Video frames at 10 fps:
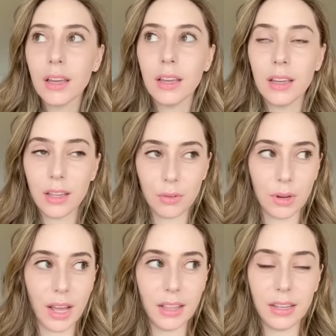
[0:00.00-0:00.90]
In
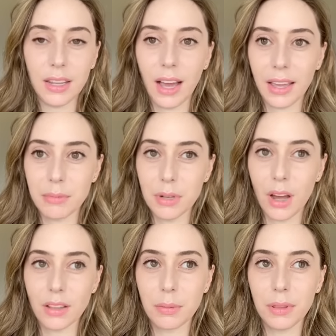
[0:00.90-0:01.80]
reality, I am
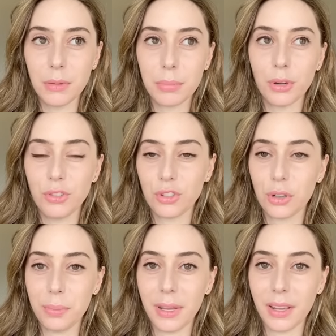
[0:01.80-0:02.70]
not. But the birds
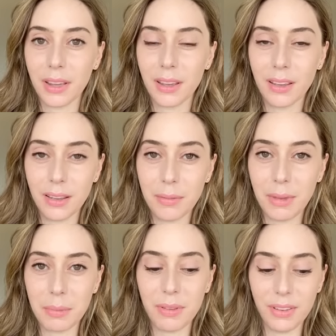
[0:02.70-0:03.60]
chirping
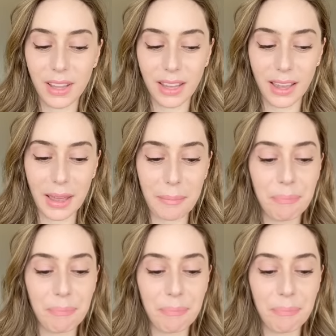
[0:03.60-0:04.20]
make me feel like I am.